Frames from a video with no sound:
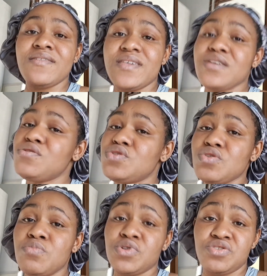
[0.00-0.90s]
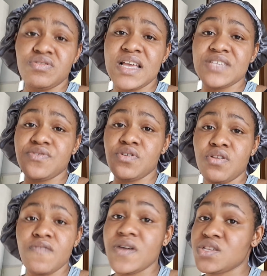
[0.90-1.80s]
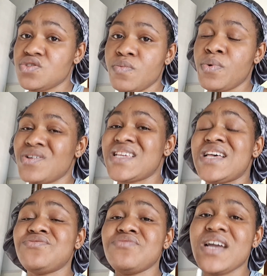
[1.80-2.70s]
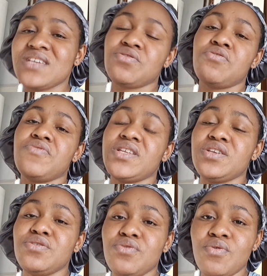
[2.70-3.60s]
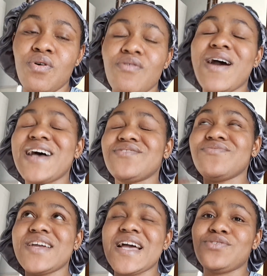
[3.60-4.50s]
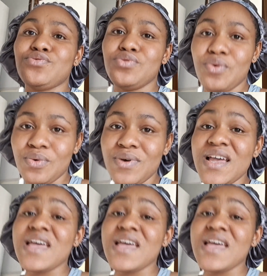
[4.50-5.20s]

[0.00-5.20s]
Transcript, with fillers: Thank you so much, you guys, for your love and support. As you guys already know, or as you guys know,